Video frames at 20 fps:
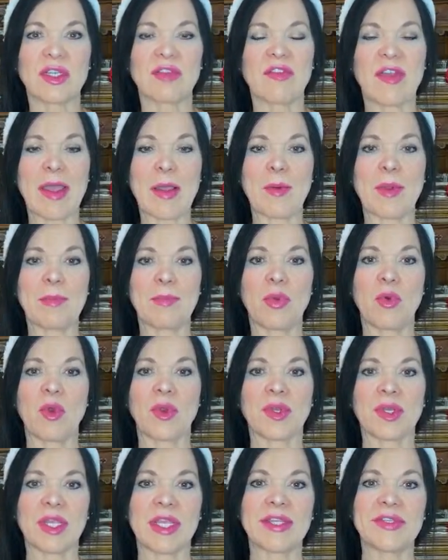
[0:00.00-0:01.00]
of how
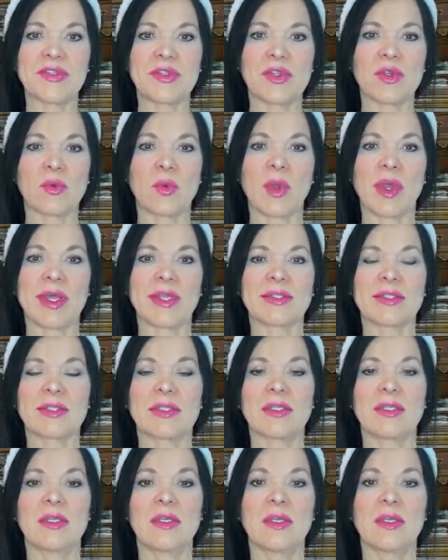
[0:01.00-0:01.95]
important Easter was